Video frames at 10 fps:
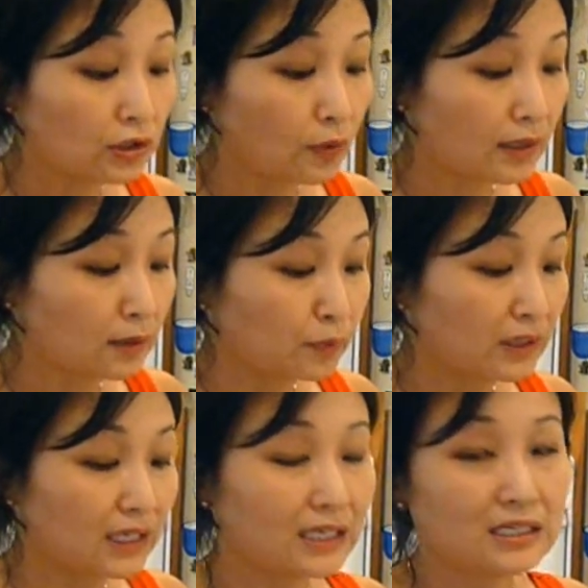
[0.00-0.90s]
You end up
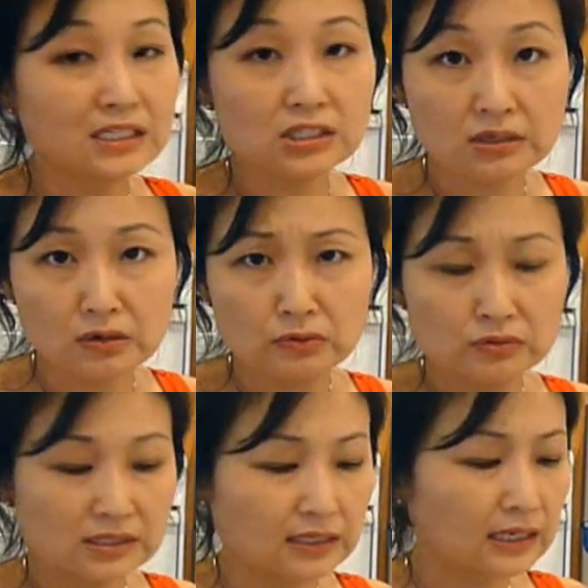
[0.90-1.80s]
with kidney
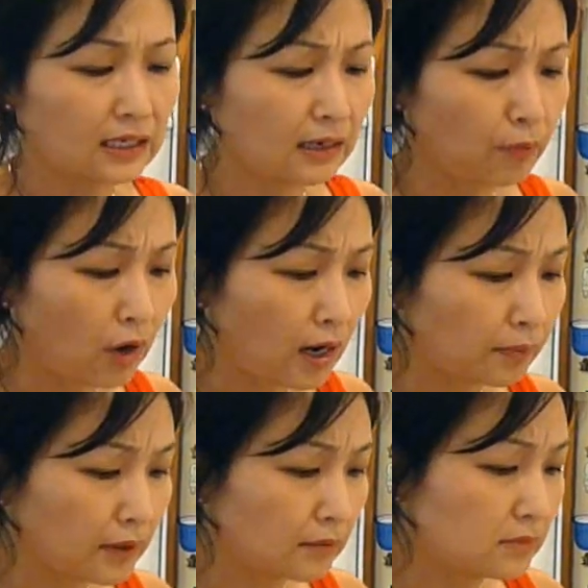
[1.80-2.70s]
stones and kidney
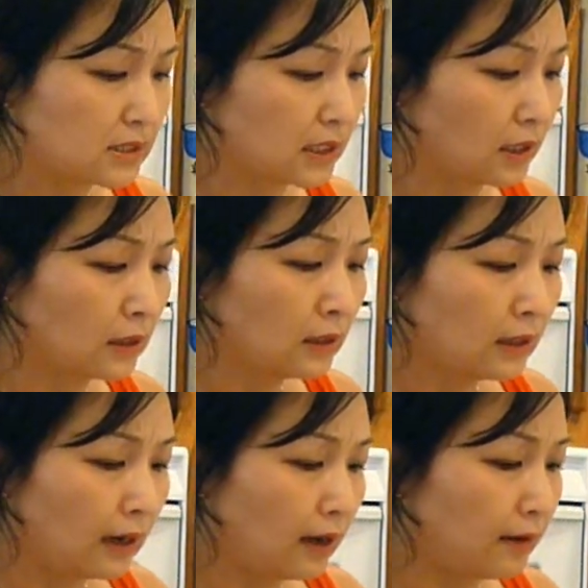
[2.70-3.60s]
problems and
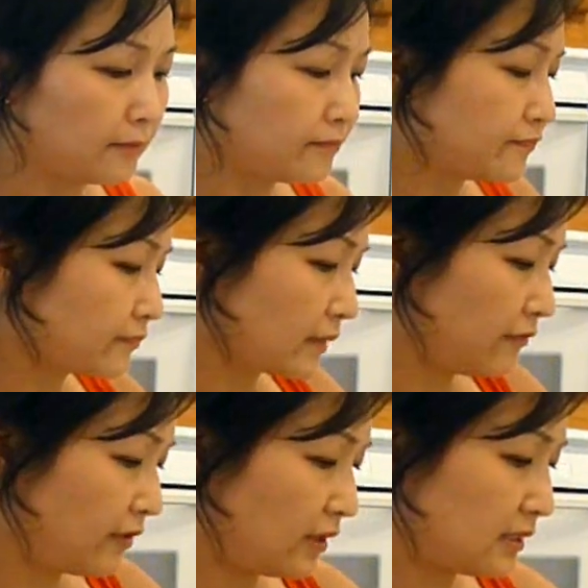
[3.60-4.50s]
um,
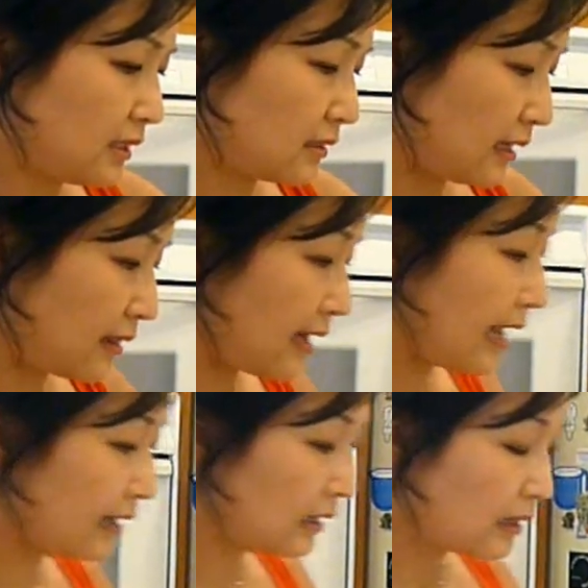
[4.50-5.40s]
various things like
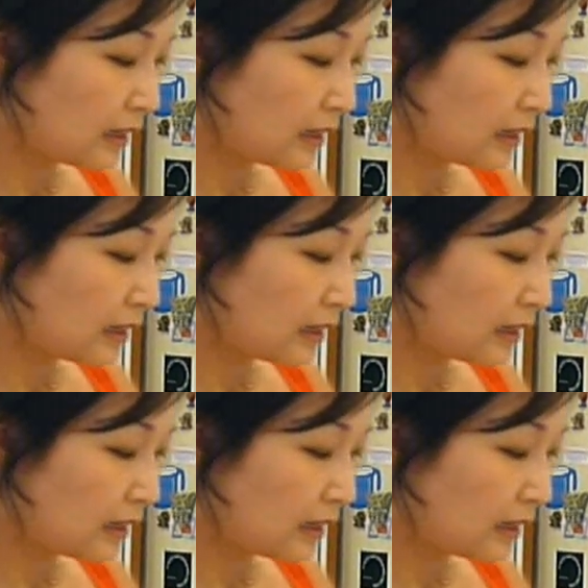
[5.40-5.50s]
that.